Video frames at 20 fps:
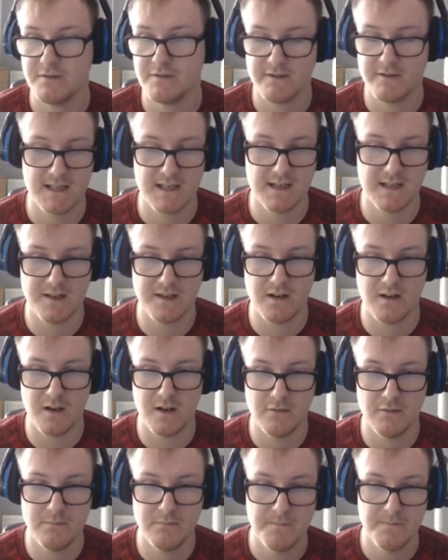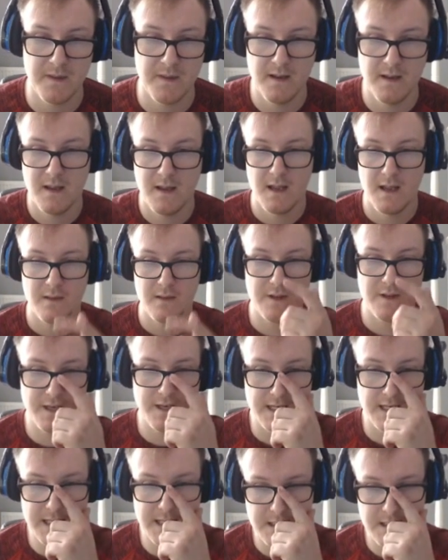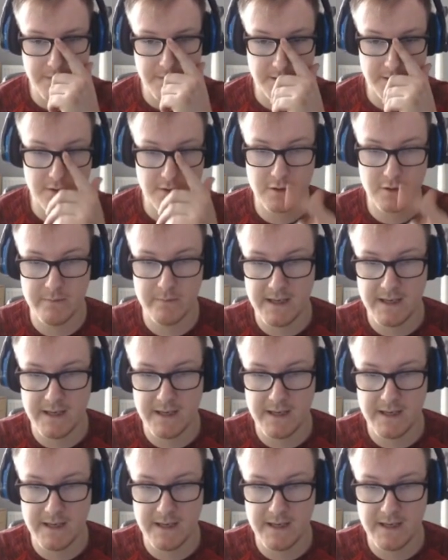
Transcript: So it's like a dark hole. Then you get to special summon in